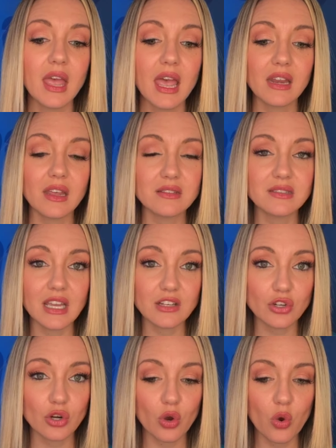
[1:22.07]
and had
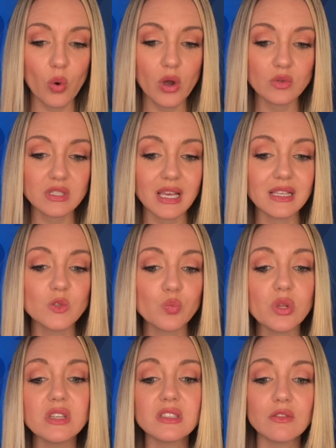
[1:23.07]
sent her, quote,
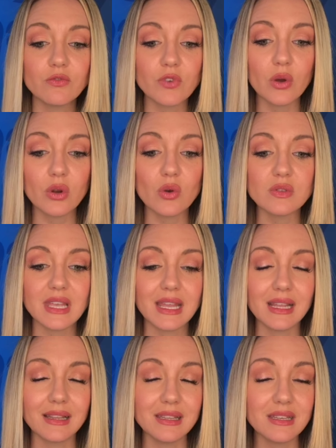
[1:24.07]
explicit photos and
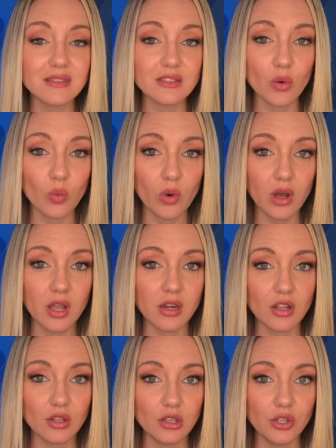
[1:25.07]
at least
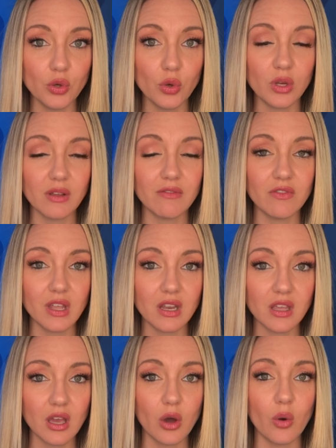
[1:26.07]
one lewd
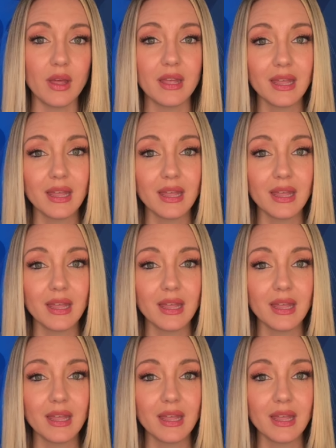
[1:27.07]
video.